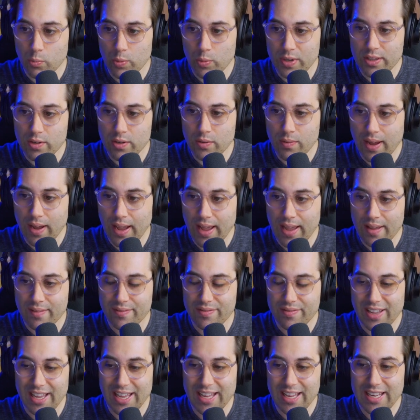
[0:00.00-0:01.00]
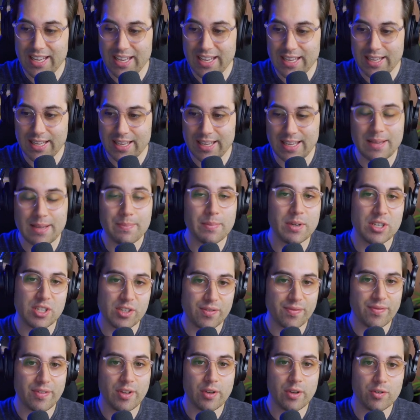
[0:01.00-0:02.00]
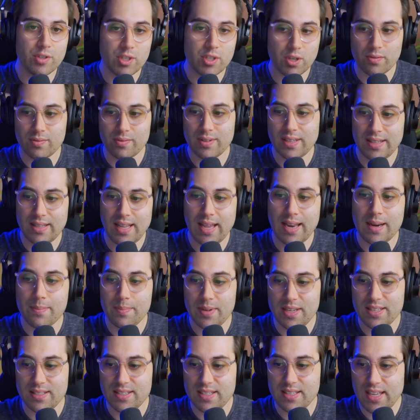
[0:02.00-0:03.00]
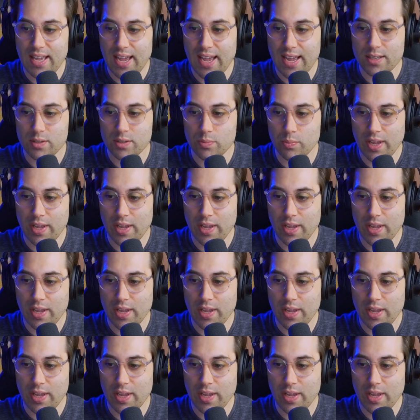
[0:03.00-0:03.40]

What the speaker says: we don't have any image field on the database yet.